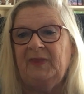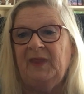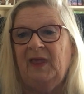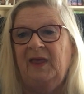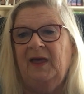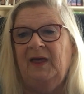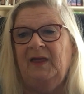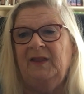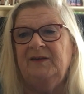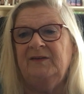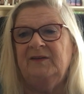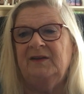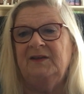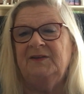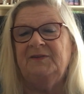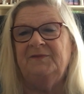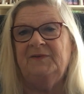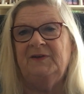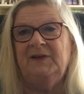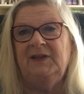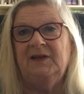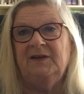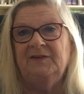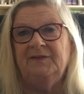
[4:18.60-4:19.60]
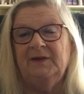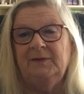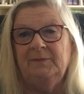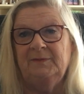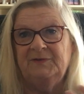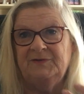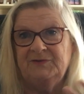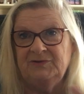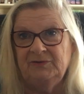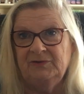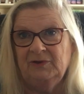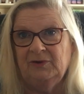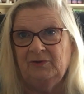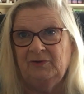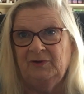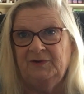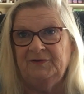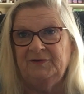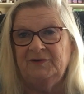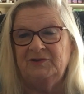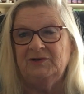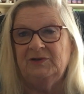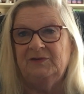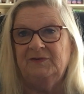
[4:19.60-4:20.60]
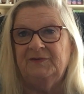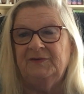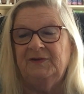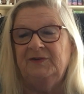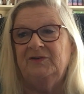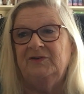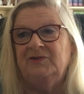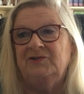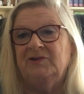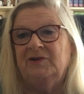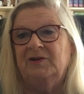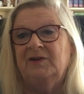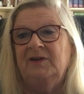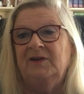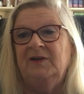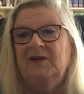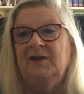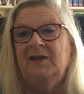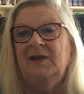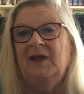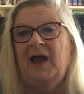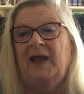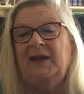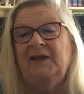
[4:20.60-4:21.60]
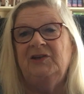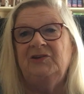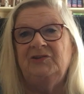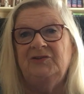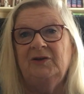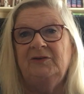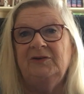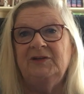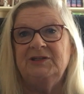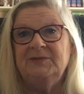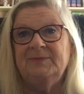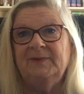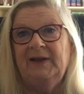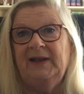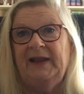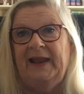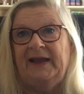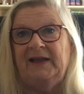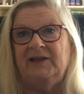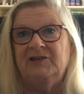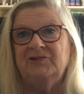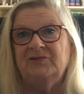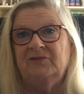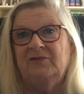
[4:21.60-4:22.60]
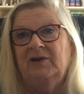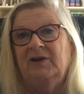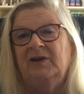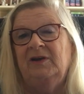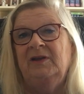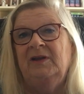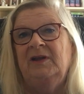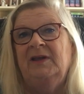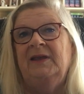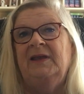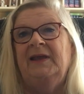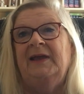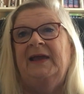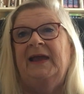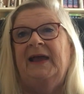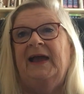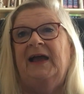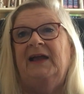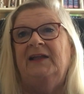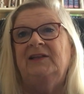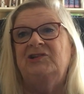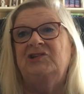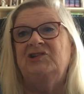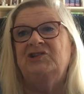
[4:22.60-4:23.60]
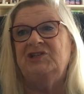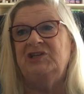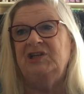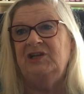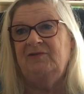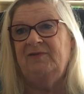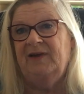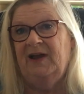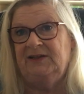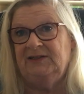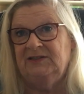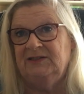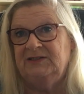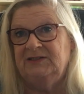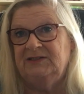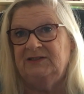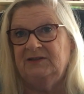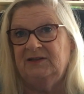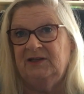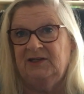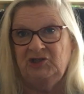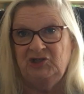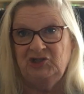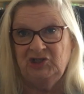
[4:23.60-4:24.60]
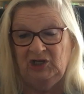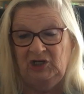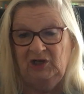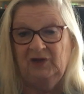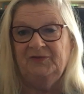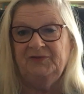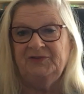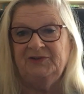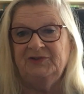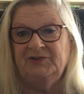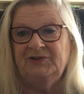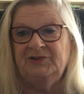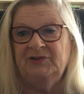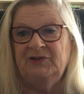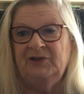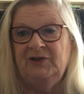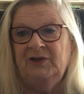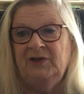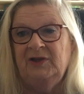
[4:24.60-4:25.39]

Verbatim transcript: And it's funny because I was doing a course in children's literature and I showed it to my lecturer and she read it and she loved it.